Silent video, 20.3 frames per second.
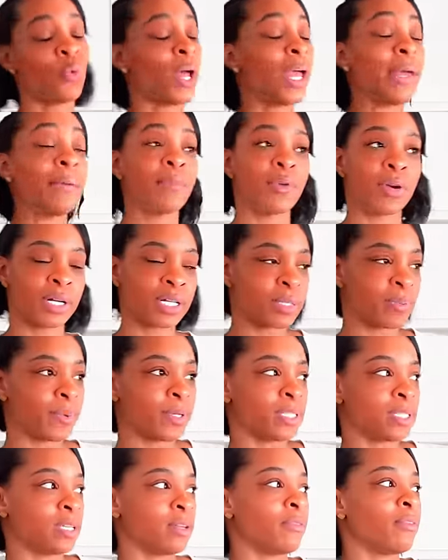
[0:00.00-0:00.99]
way more
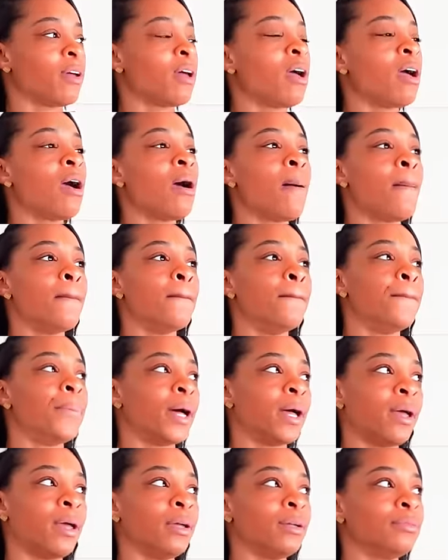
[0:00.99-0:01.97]
expensive.
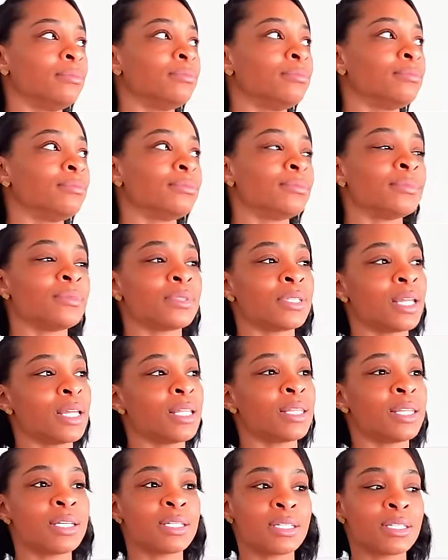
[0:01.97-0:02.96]
But
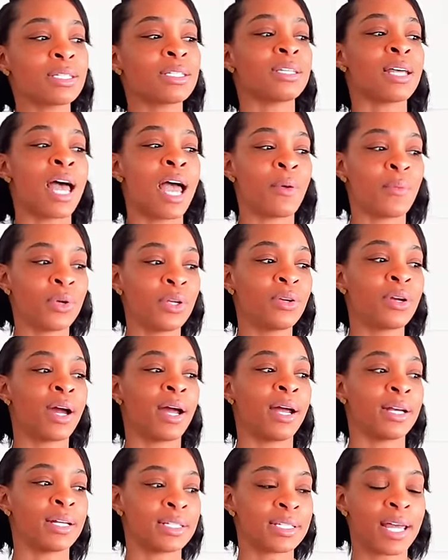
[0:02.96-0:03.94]
this is the time where you
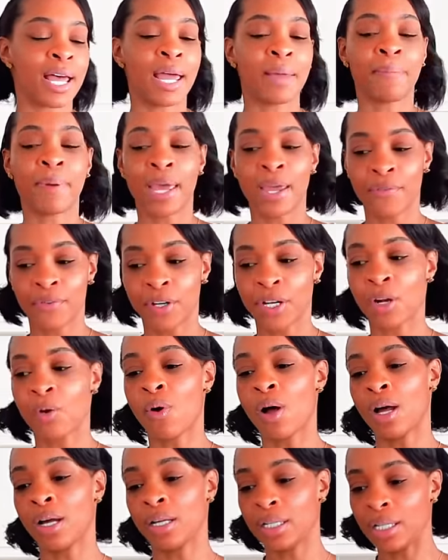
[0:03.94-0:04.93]
gotta decide, pay for your
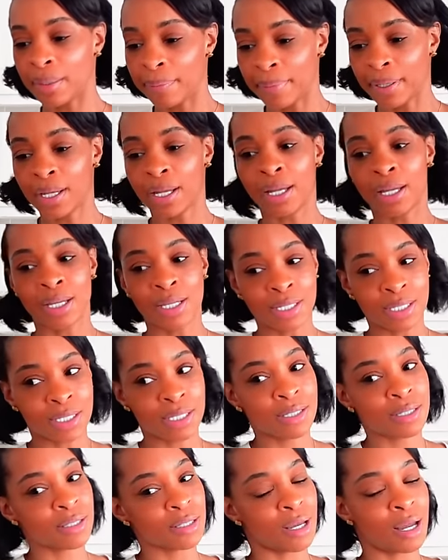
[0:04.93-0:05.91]
quality,
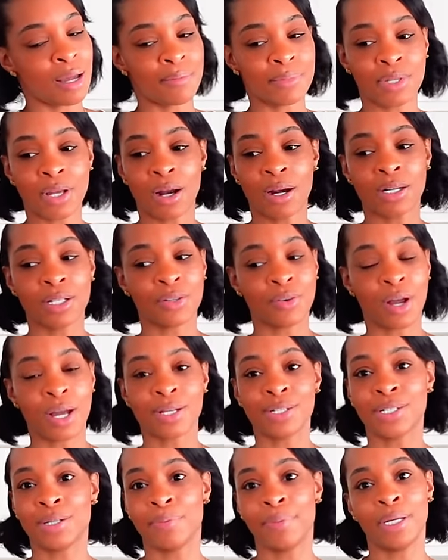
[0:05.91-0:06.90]
because I'm sorry,
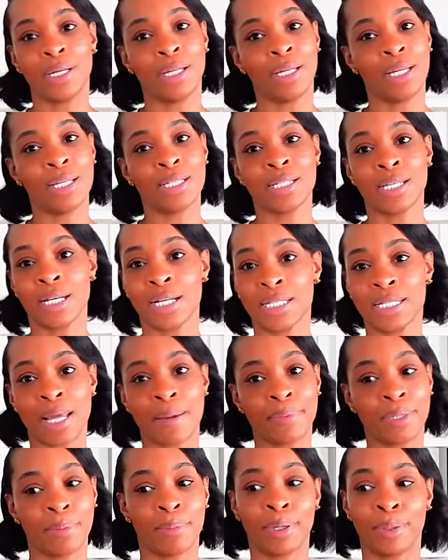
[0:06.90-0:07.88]
Taraji, but it's
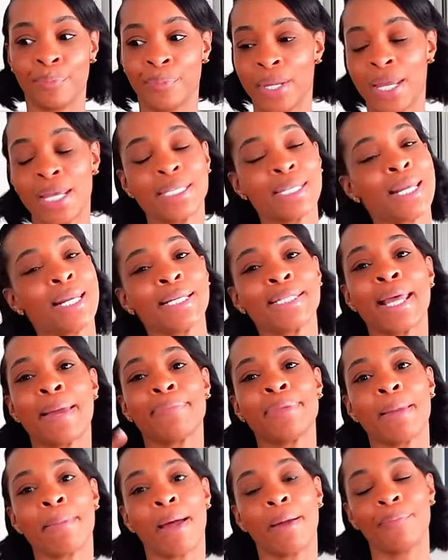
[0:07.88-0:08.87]
unacceptable. It's
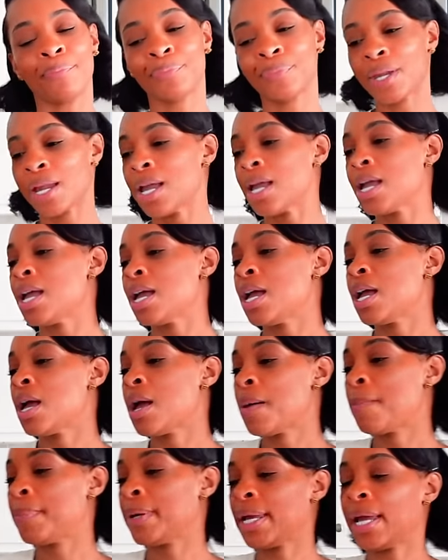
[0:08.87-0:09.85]
unacceptable.
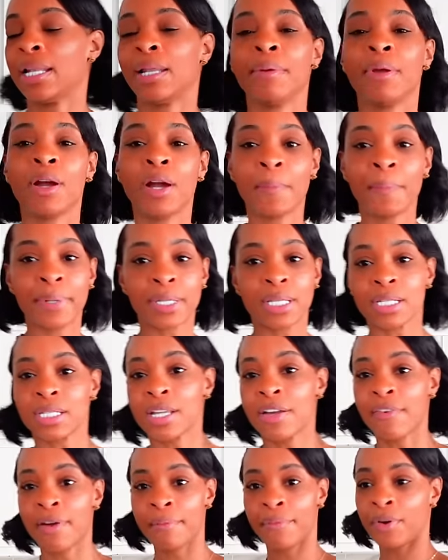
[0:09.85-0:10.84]
But yeah, let me hurry and put this
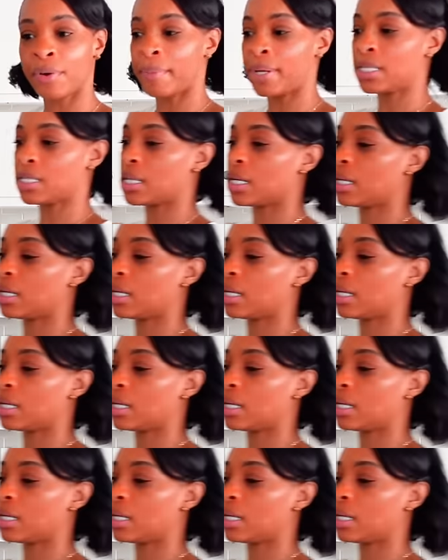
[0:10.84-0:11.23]
stuff up before Macy